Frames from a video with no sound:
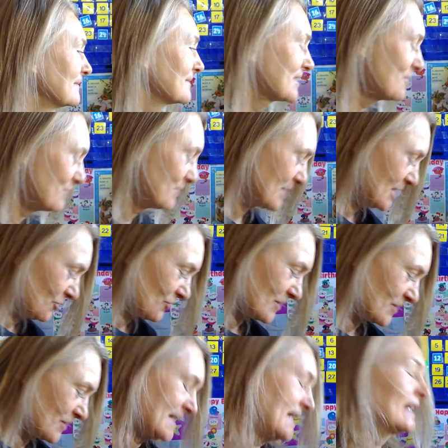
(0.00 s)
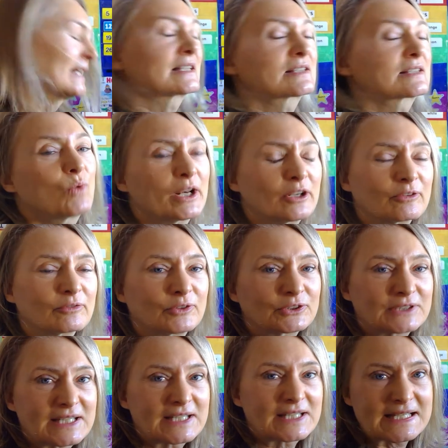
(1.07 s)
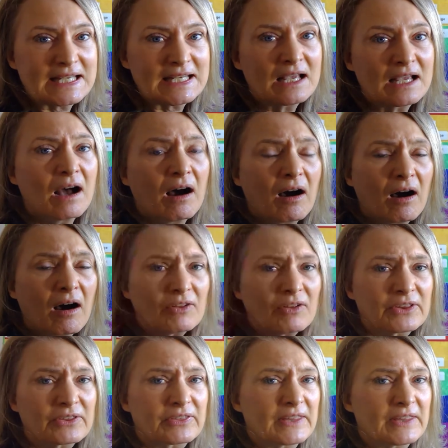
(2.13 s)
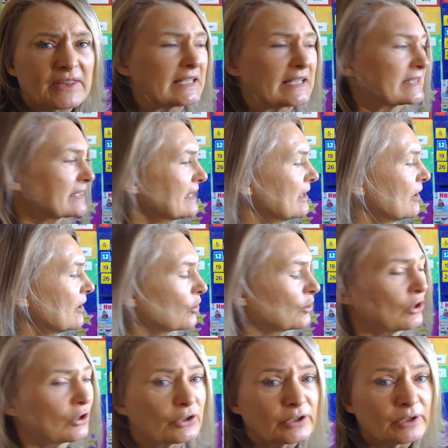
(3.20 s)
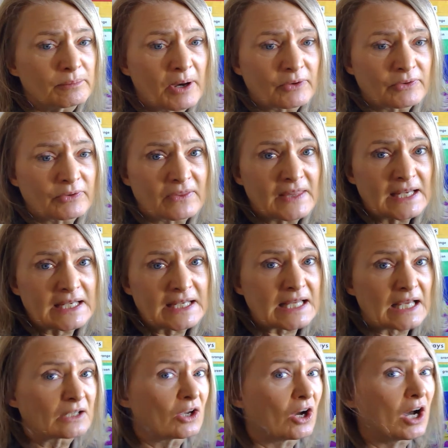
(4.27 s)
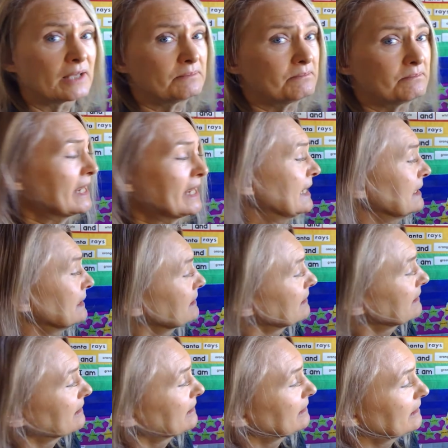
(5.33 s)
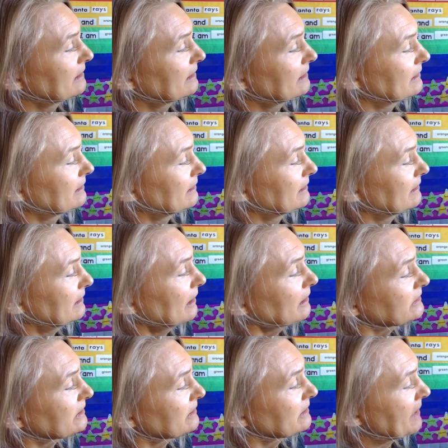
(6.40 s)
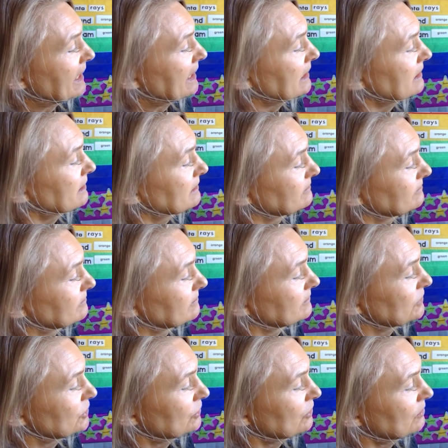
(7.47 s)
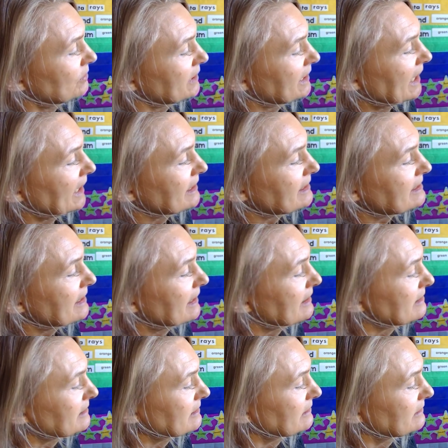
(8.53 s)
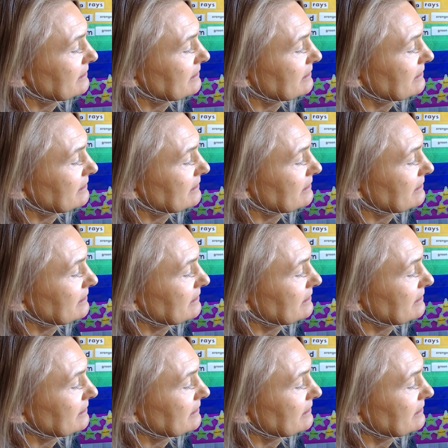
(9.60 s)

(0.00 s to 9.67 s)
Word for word: So interesting. It's wonderful to see all the things or learn about the things that God made. He also made, do you know what that says?